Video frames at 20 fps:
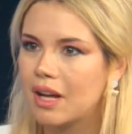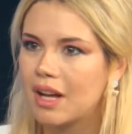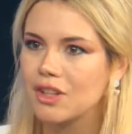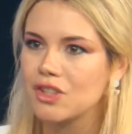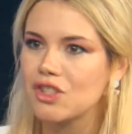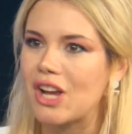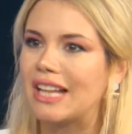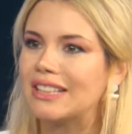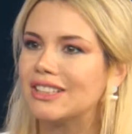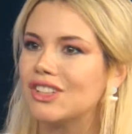
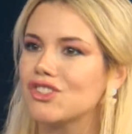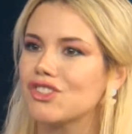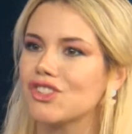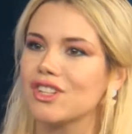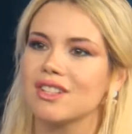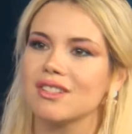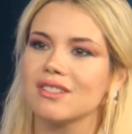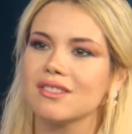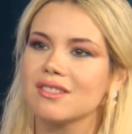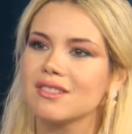
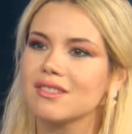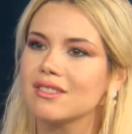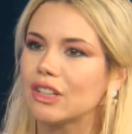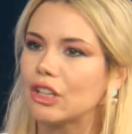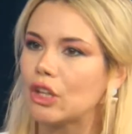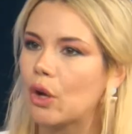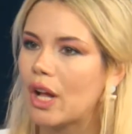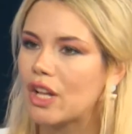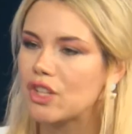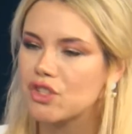challenges, you
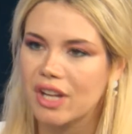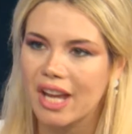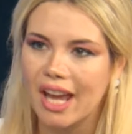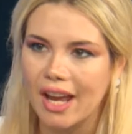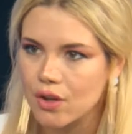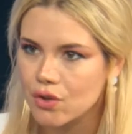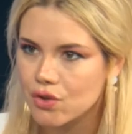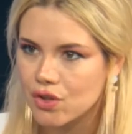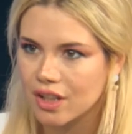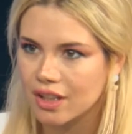know,
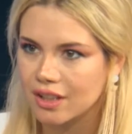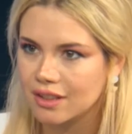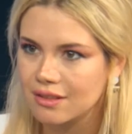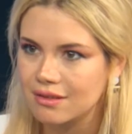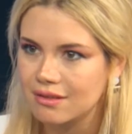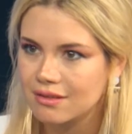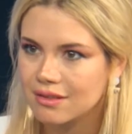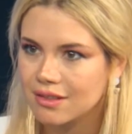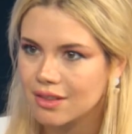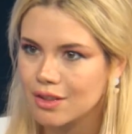education,
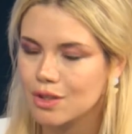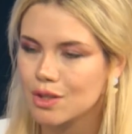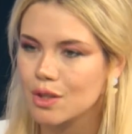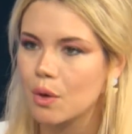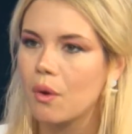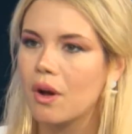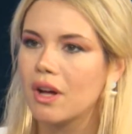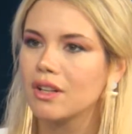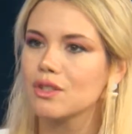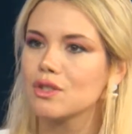and
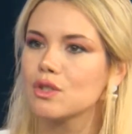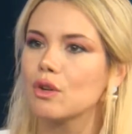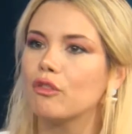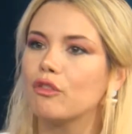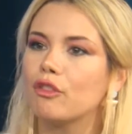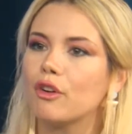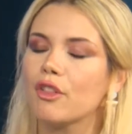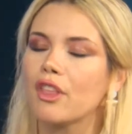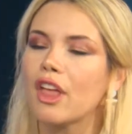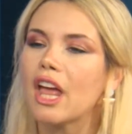so on and so
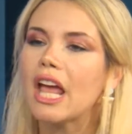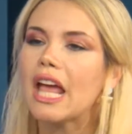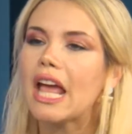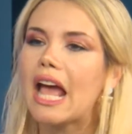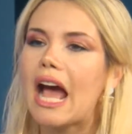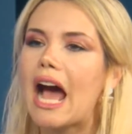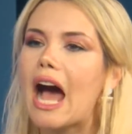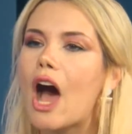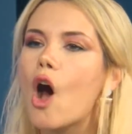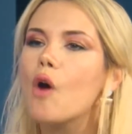forth.
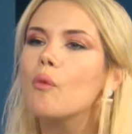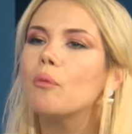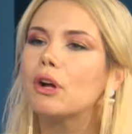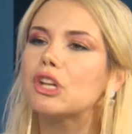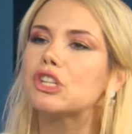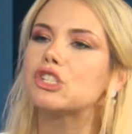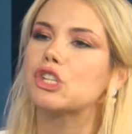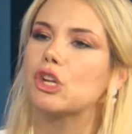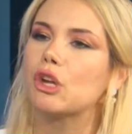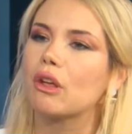How
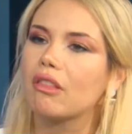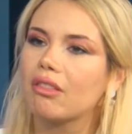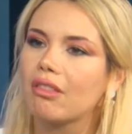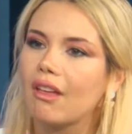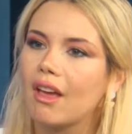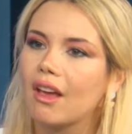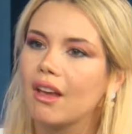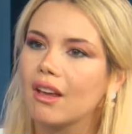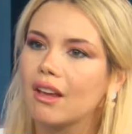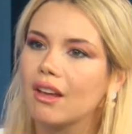much do you
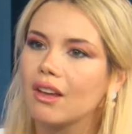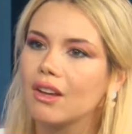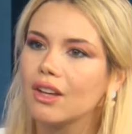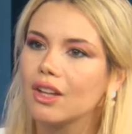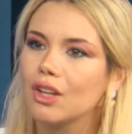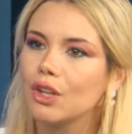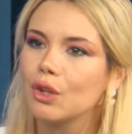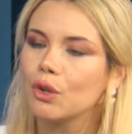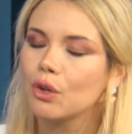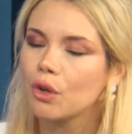think
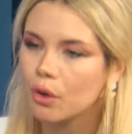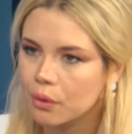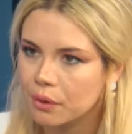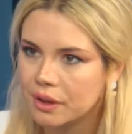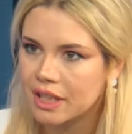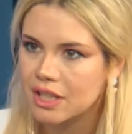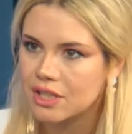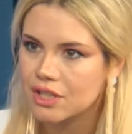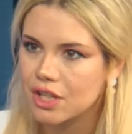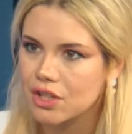your
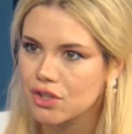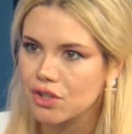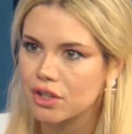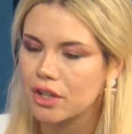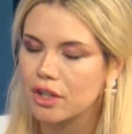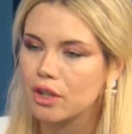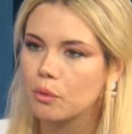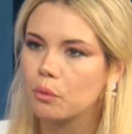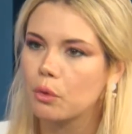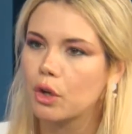organization
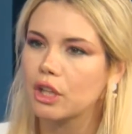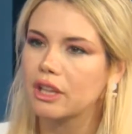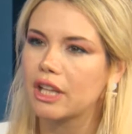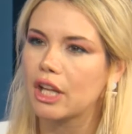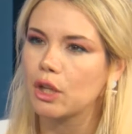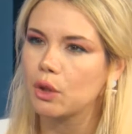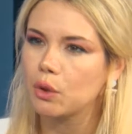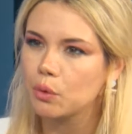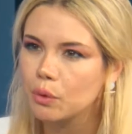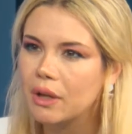and the work
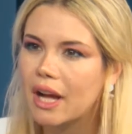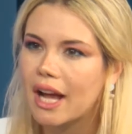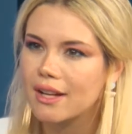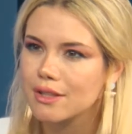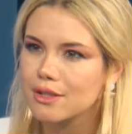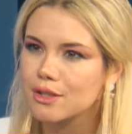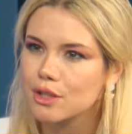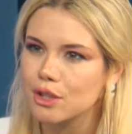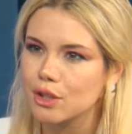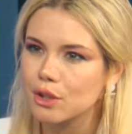that you
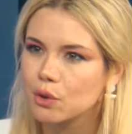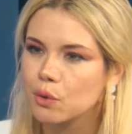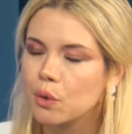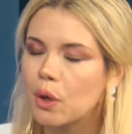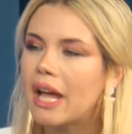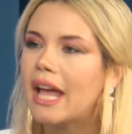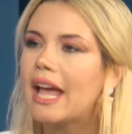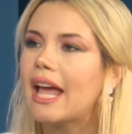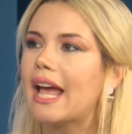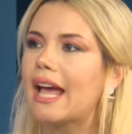guys do
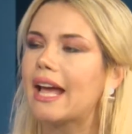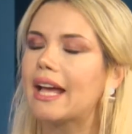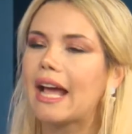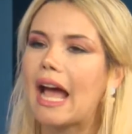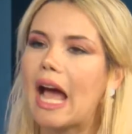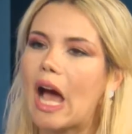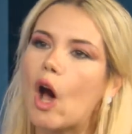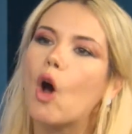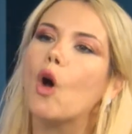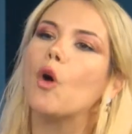
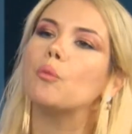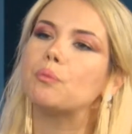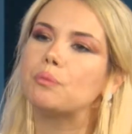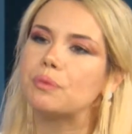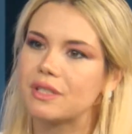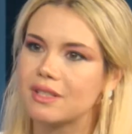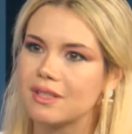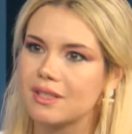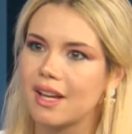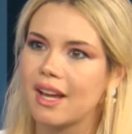
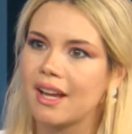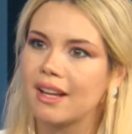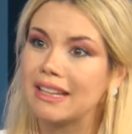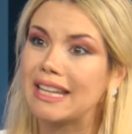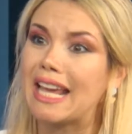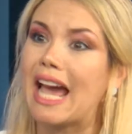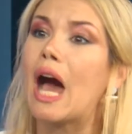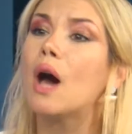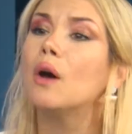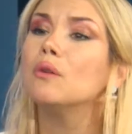helps in
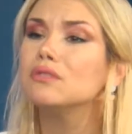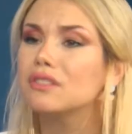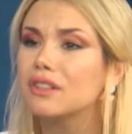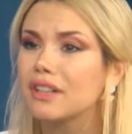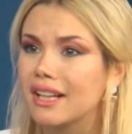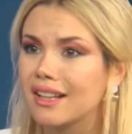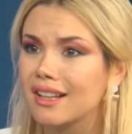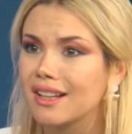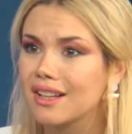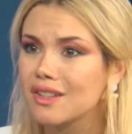
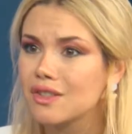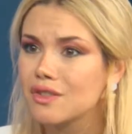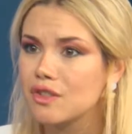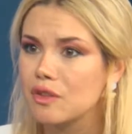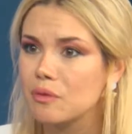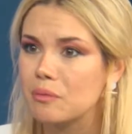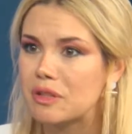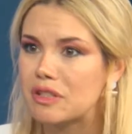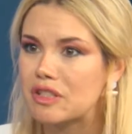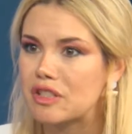countering
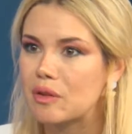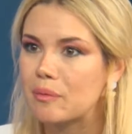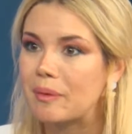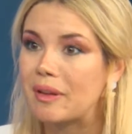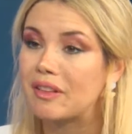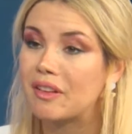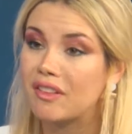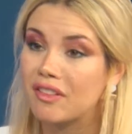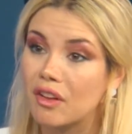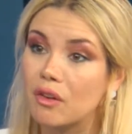extremism
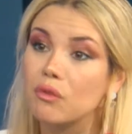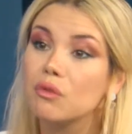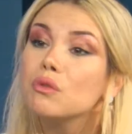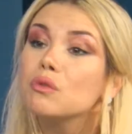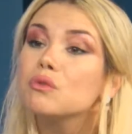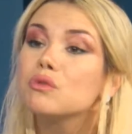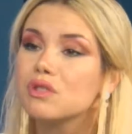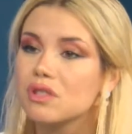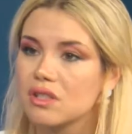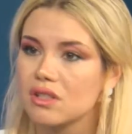and the
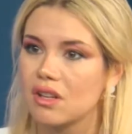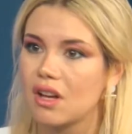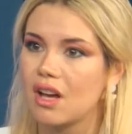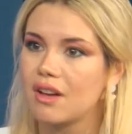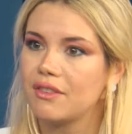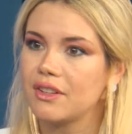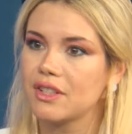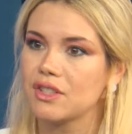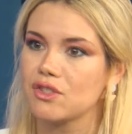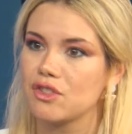roots
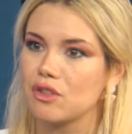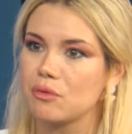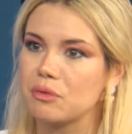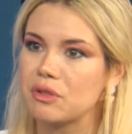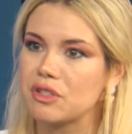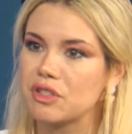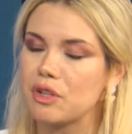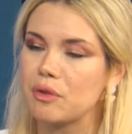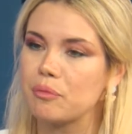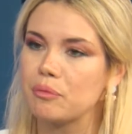of
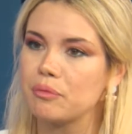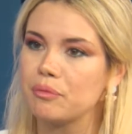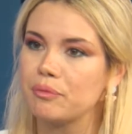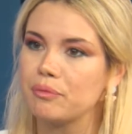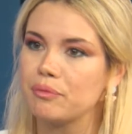extremism?